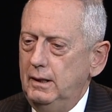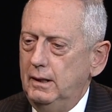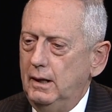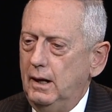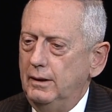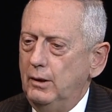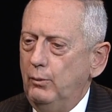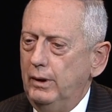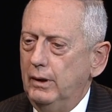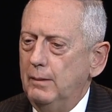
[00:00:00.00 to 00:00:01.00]
that
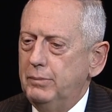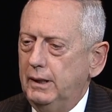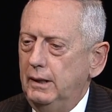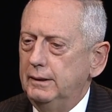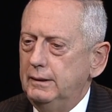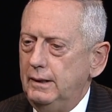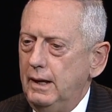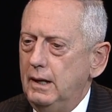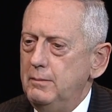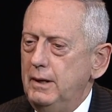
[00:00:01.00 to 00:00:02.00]
we're up against an
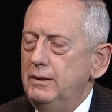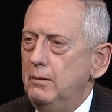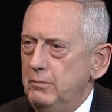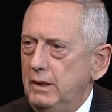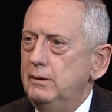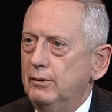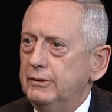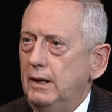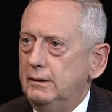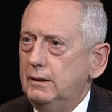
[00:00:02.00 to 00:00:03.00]
enemy that means what
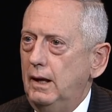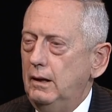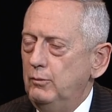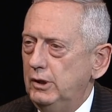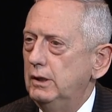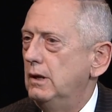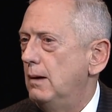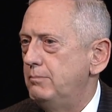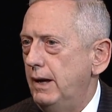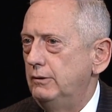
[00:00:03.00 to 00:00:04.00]
they say, and we should
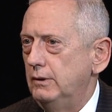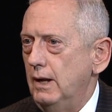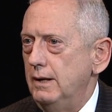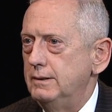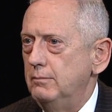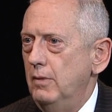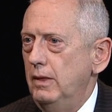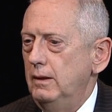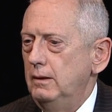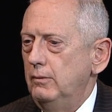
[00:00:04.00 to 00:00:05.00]
not patronize them.
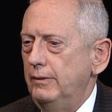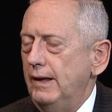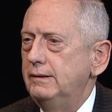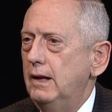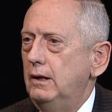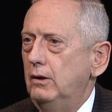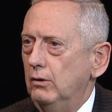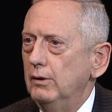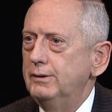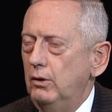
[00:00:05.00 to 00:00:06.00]
When they say
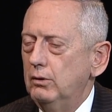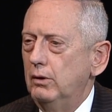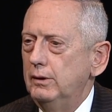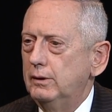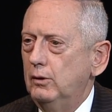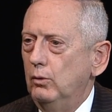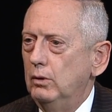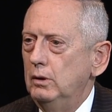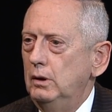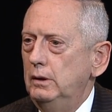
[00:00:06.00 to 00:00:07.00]
girls don't go to
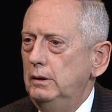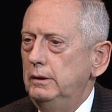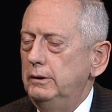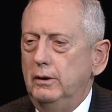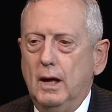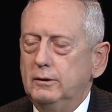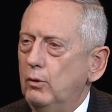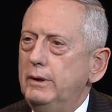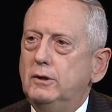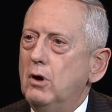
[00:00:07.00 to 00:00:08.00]
school, you're not
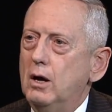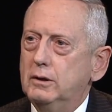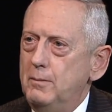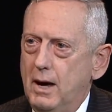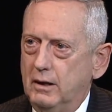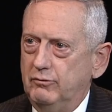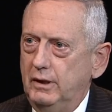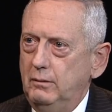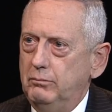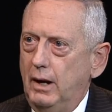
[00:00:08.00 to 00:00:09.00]
going to talk them out of
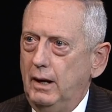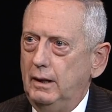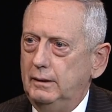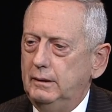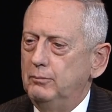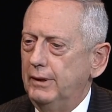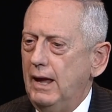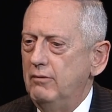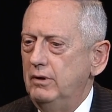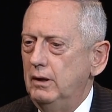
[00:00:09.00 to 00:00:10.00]
it by simply
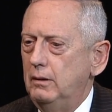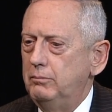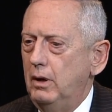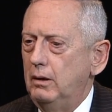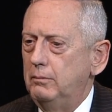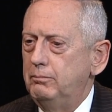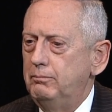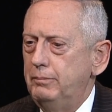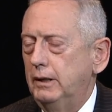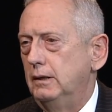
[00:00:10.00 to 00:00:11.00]
having a
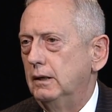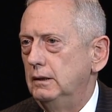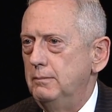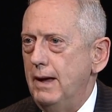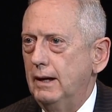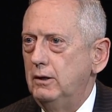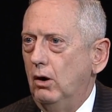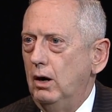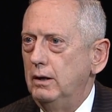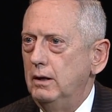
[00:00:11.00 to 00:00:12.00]
picnic in the
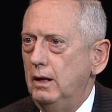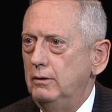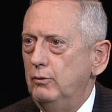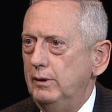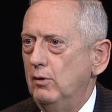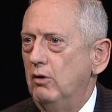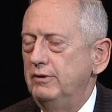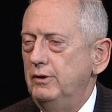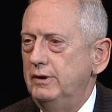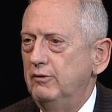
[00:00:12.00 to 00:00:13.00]
backyard and
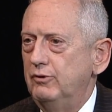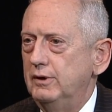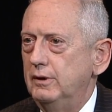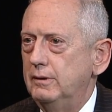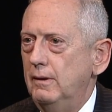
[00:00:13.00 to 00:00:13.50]
resolving your differences.